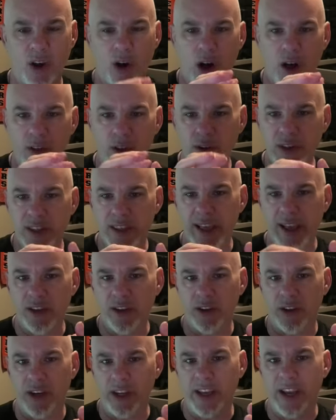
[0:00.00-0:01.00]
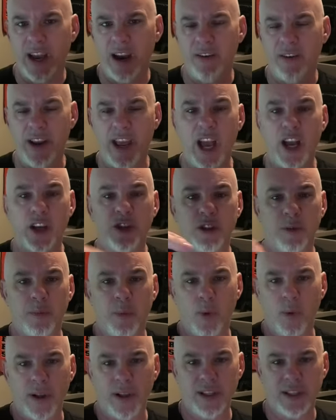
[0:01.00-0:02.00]
All those things are going to carry extra
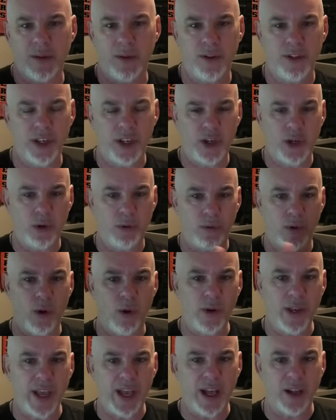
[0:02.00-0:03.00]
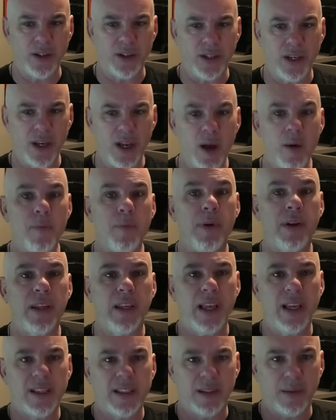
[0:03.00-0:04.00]
points, so it's like your roll count
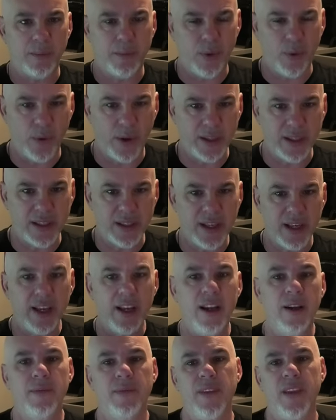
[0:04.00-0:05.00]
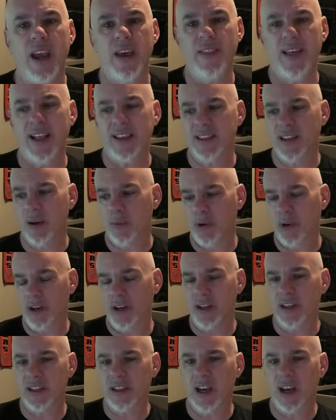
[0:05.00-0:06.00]
plus some points, and that's how we're
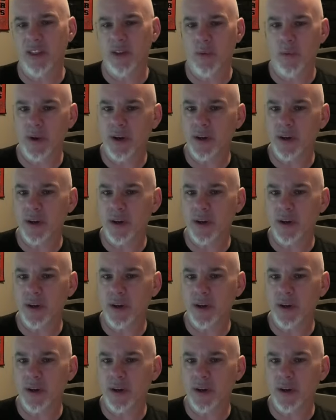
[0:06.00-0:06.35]
going to decide the